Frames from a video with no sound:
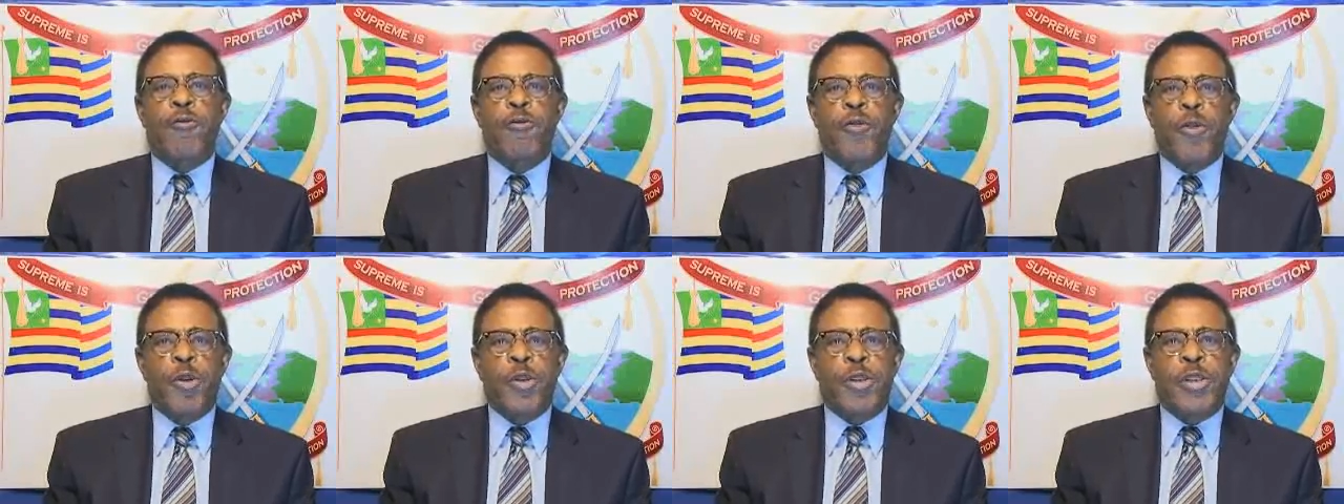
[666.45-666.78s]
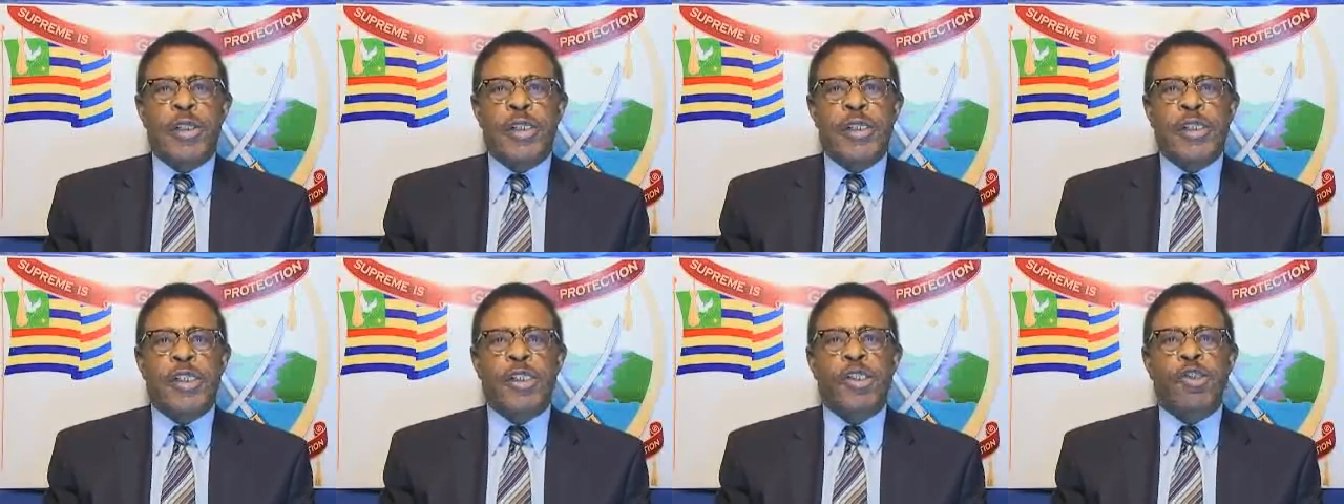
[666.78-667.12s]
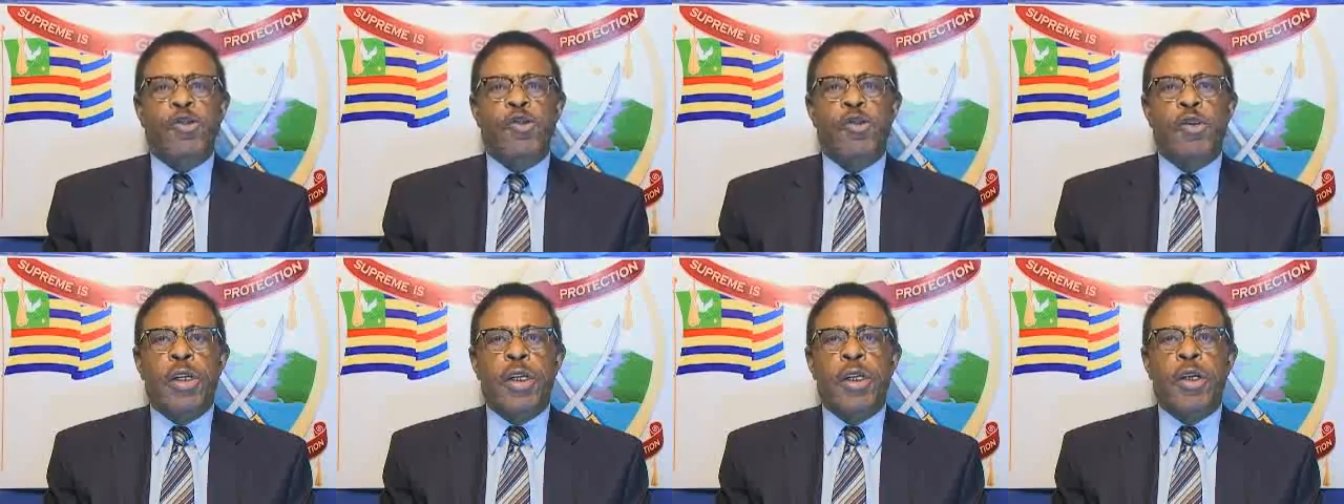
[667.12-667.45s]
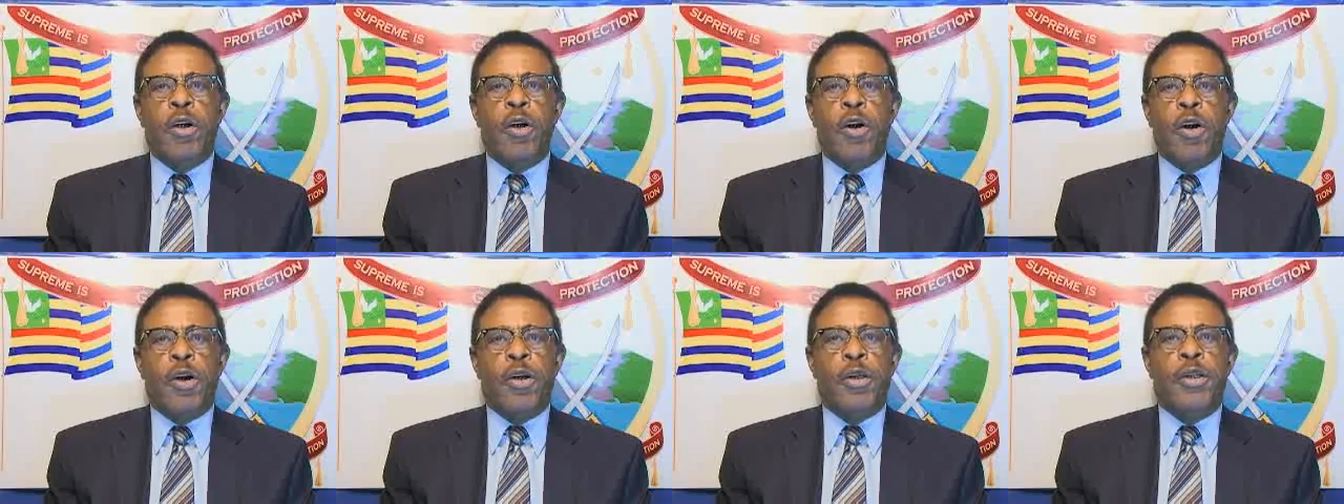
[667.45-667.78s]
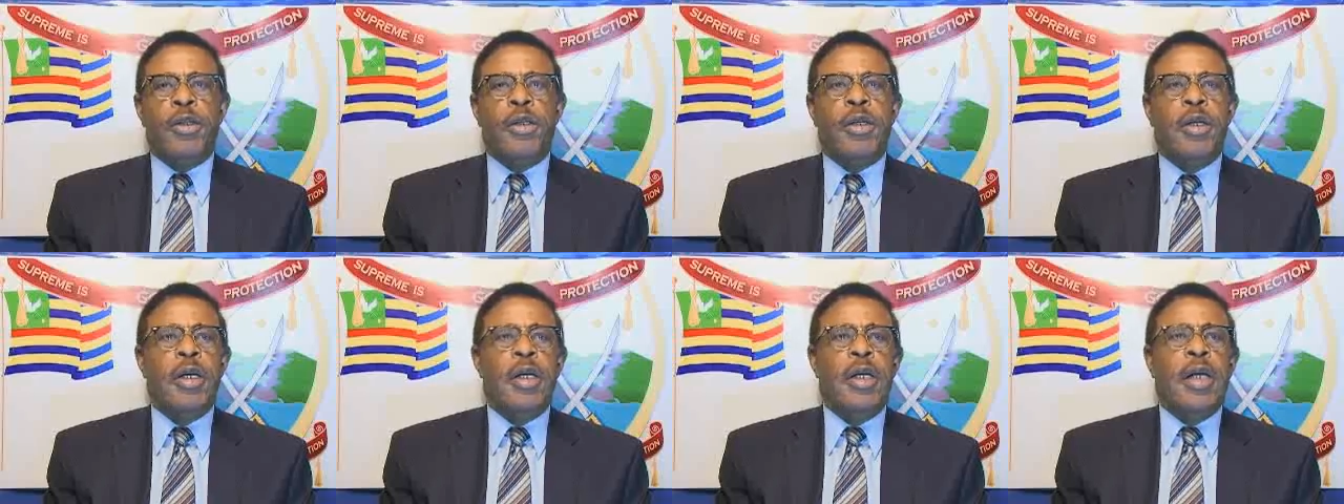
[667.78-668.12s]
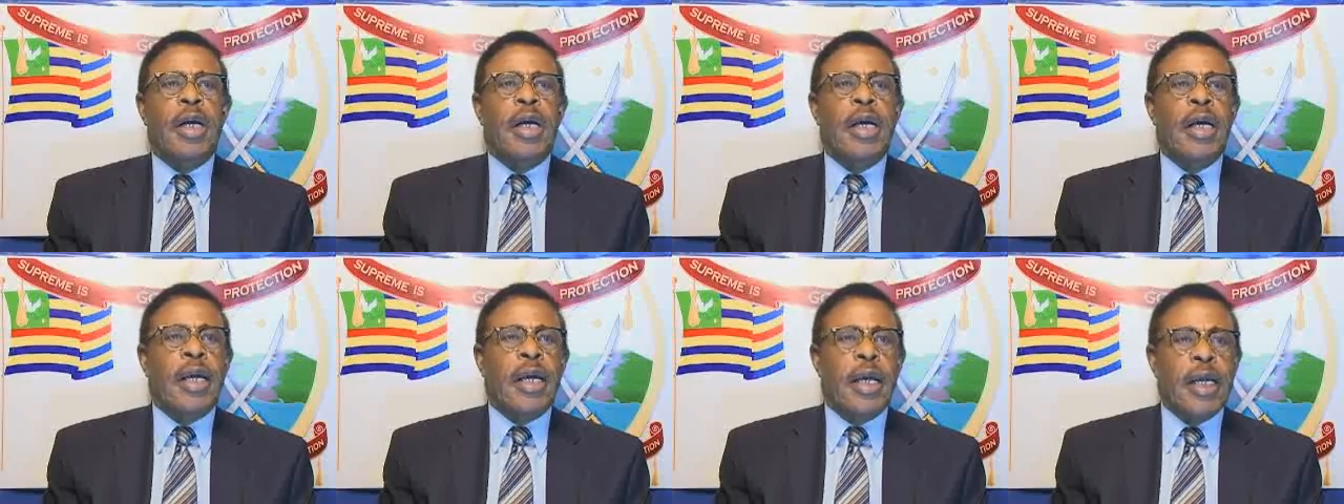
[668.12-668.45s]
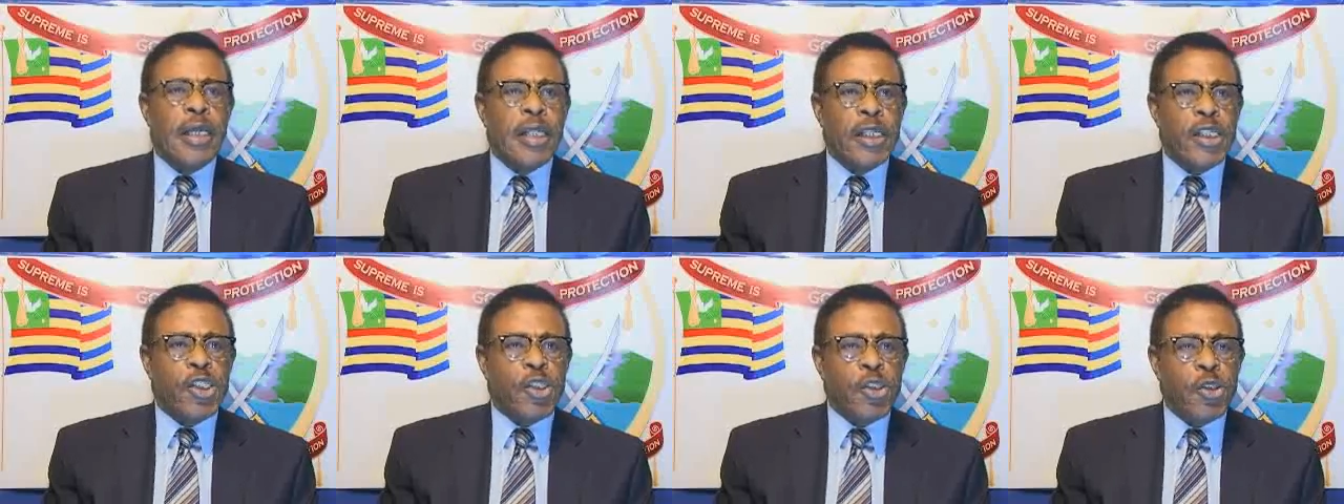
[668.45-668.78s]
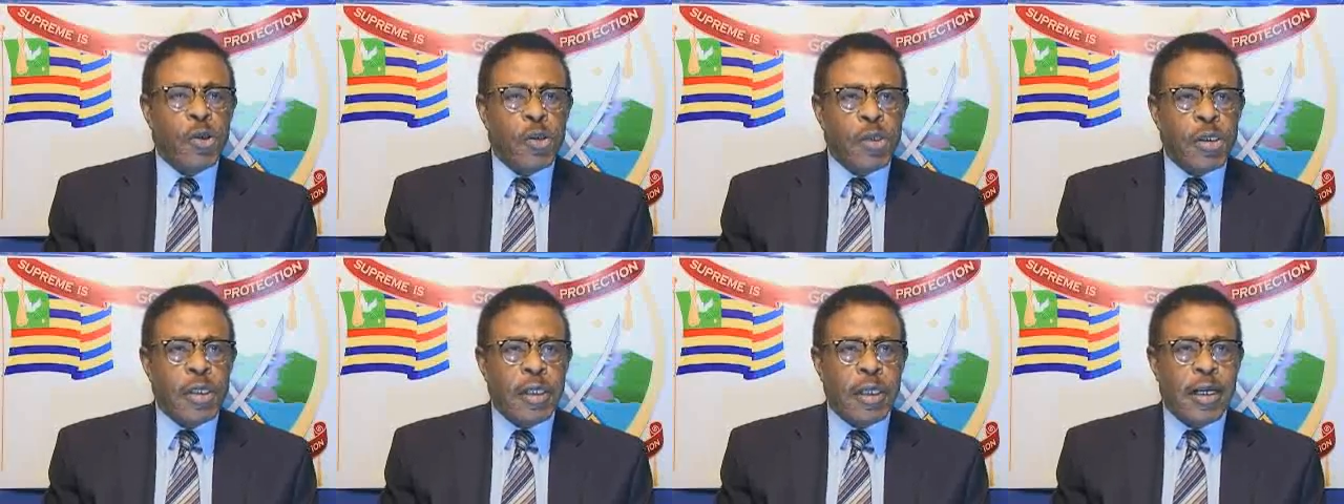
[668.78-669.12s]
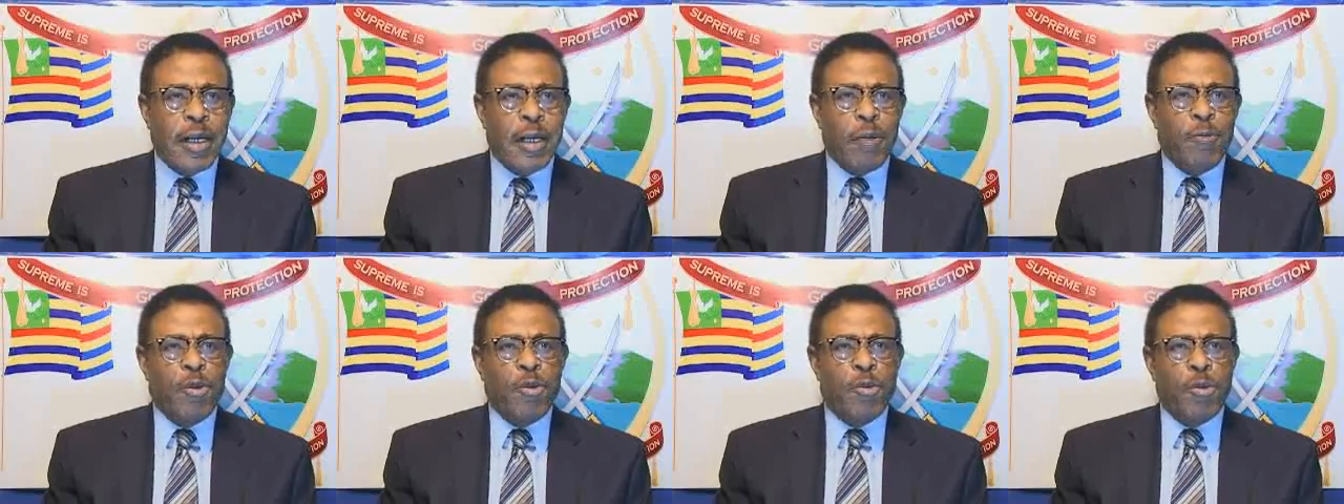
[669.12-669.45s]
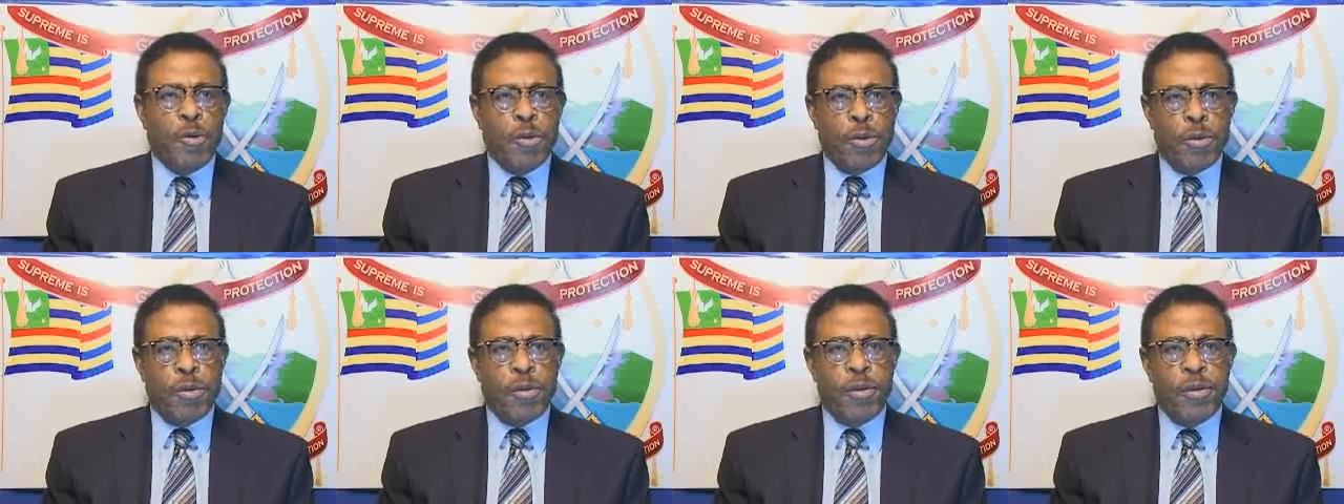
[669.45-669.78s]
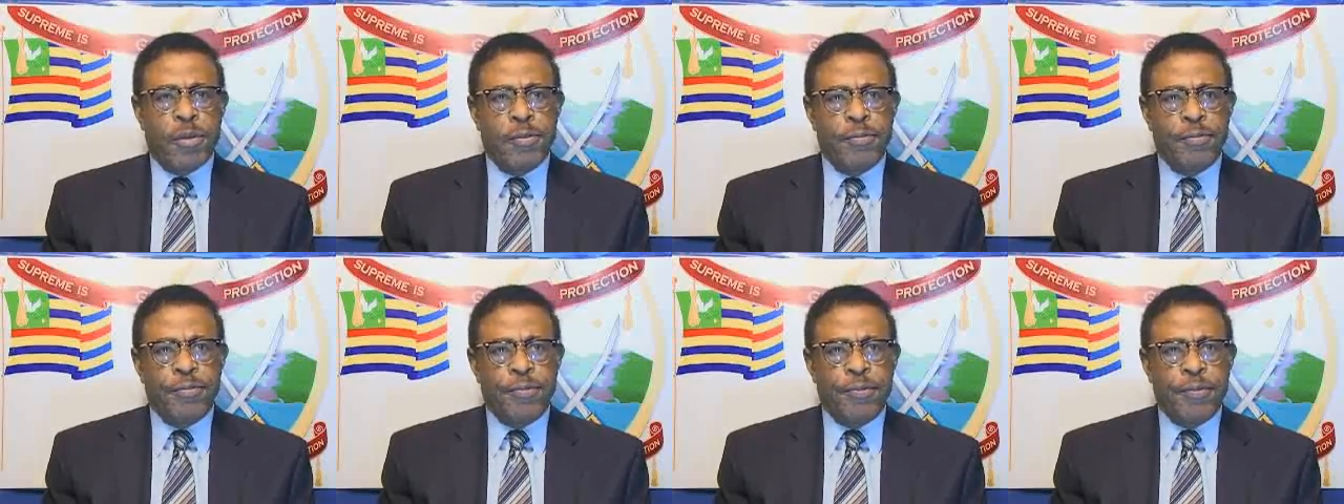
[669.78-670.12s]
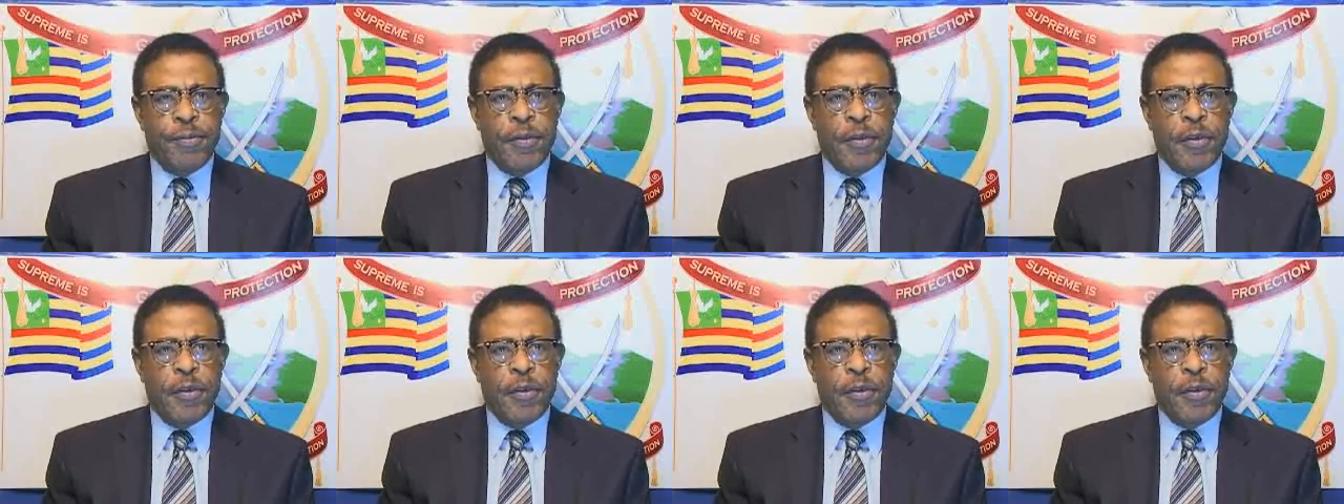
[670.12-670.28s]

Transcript: of voters is going on in the southern Cameroons.